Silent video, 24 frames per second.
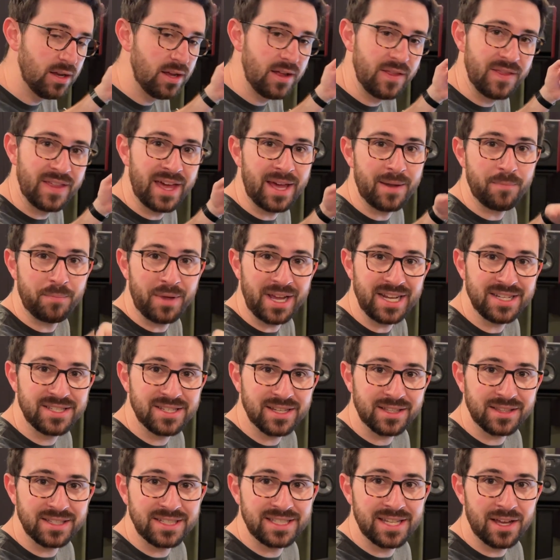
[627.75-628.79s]
that
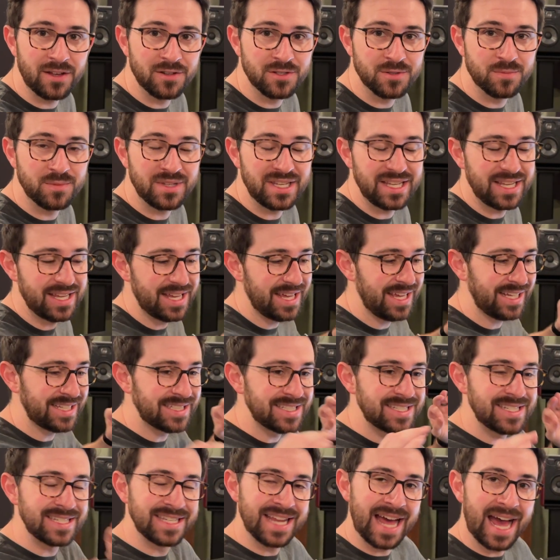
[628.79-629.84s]
basically tells me
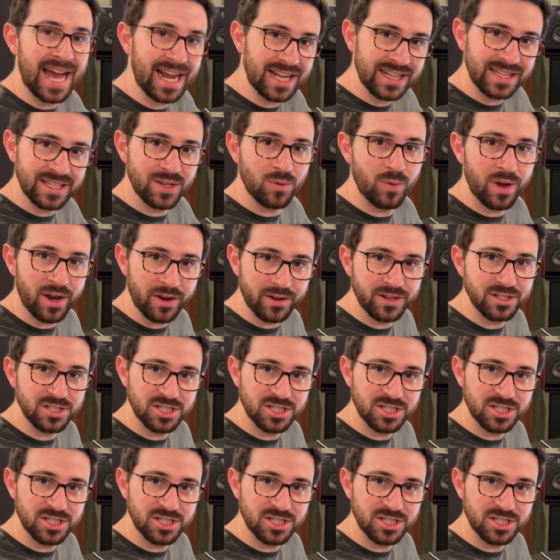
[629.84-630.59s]
exactly where each